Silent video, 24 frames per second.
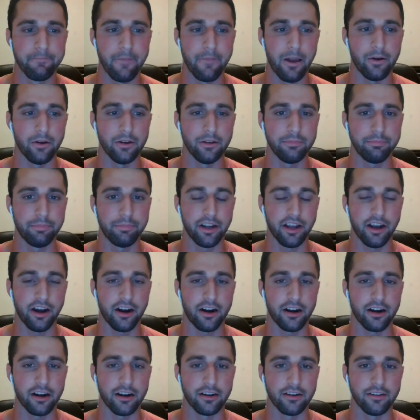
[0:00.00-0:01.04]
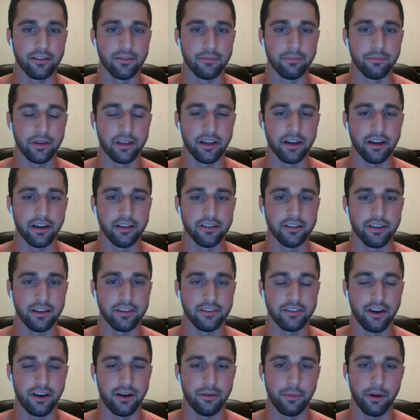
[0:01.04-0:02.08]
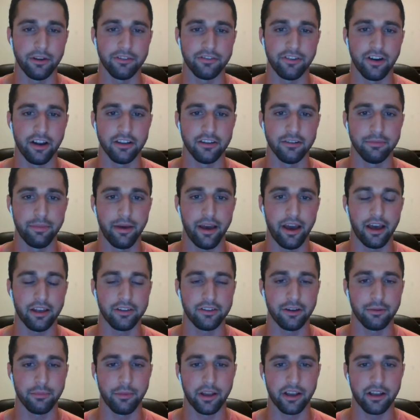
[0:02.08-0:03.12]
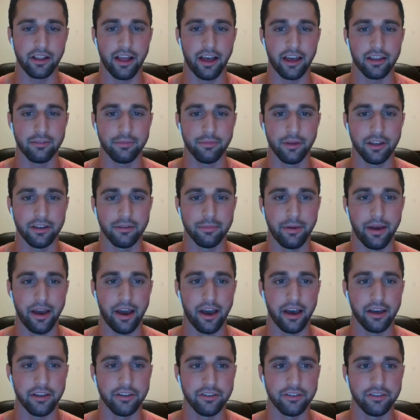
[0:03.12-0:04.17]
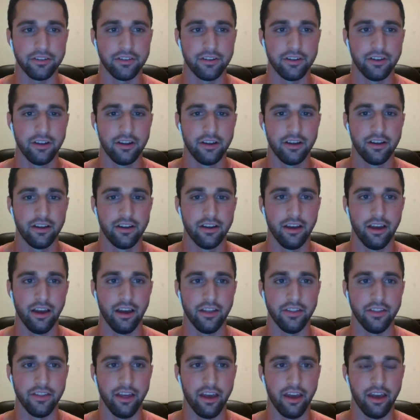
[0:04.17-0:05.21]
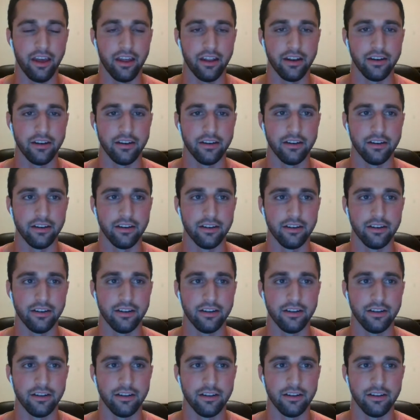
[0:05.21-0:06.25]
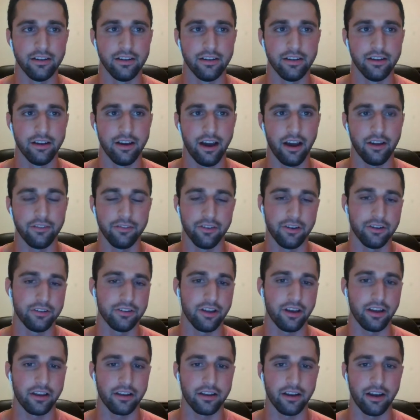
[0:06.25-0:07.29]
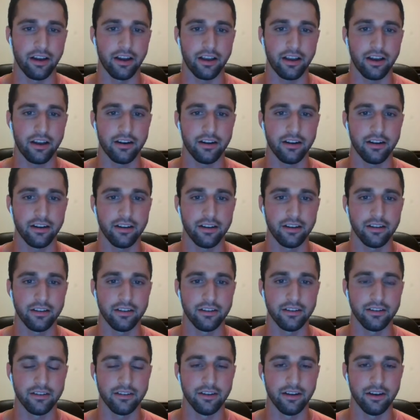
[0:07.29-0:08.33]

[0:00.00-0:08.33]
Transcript: It was pretty hard because I saw my friends pass, all my classmates pass, and then I was like, I kind of